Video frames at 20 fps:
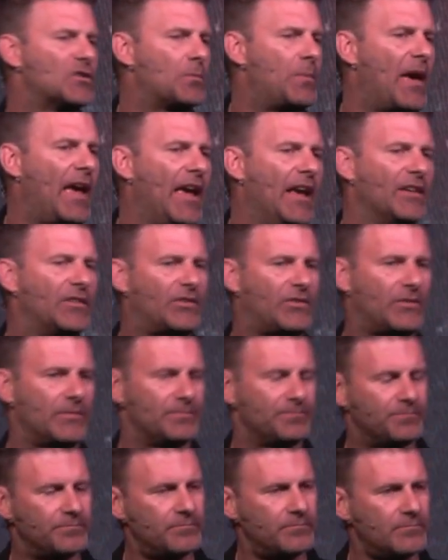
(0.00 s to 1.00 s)
space,
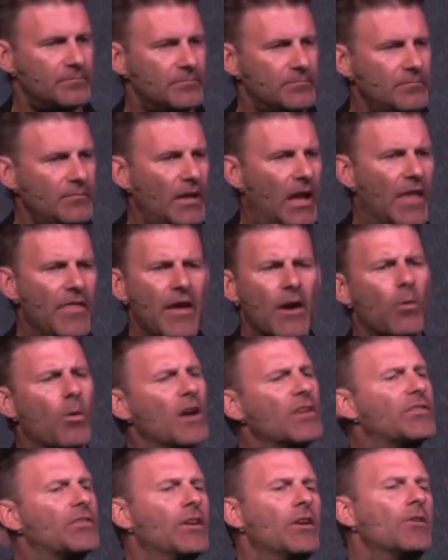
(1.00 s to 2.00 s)
and there
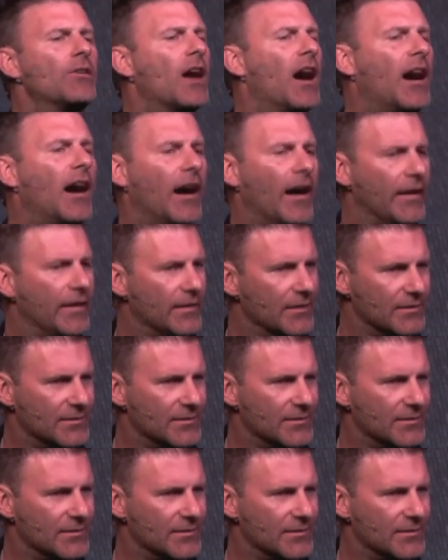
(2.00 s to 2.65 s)
was no God.